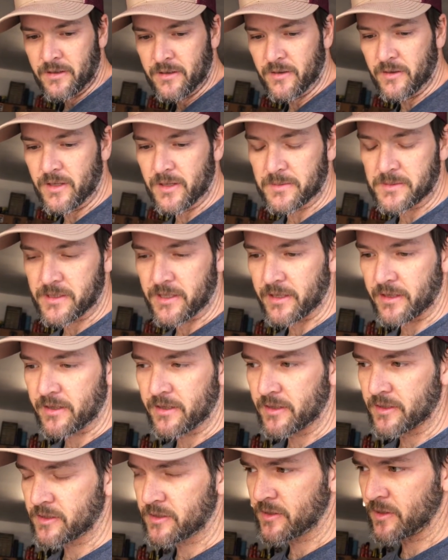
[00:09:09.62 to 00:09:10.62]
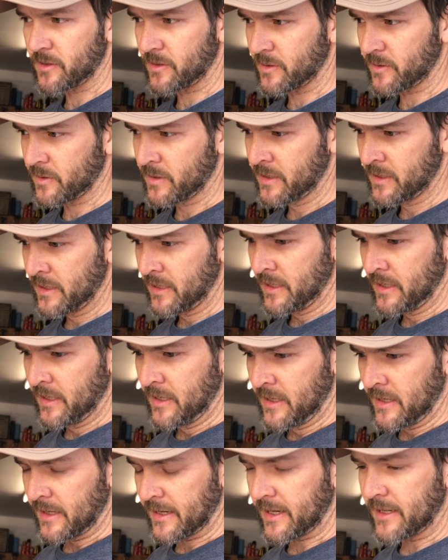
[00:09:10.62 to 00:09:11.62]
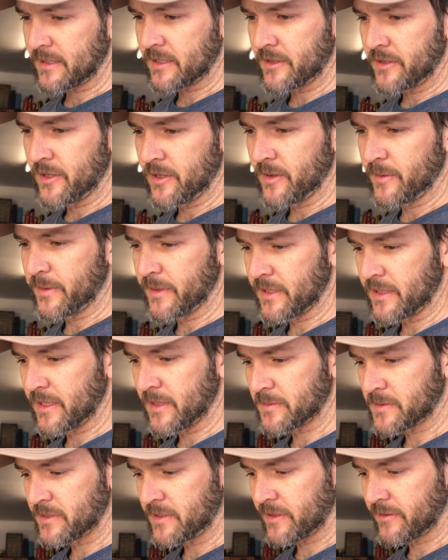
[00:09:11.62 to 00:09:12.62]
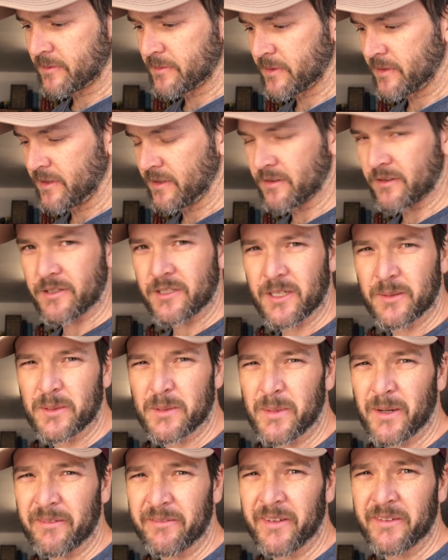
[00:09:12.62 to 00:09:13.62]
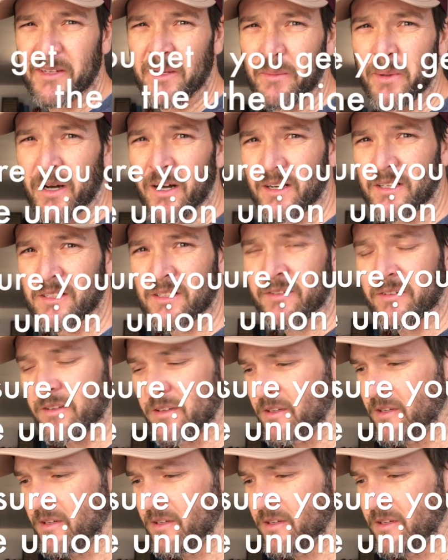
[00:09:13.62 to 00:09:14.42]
new dipstick. So I got the tube and the dipstick from the dealership. It's about fifty bucks for